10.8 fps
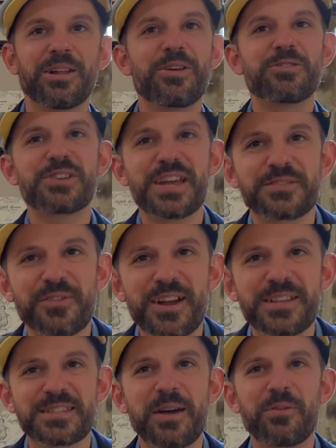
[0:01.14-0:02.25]
Hello, jazz
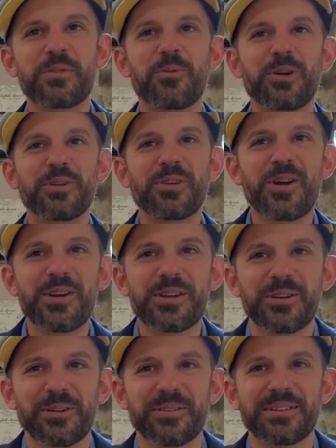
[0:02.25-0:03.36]
friends. How in the world are
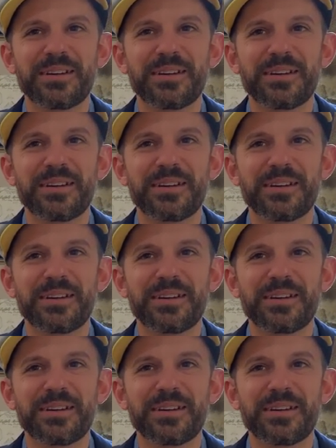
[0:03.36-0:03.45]
you?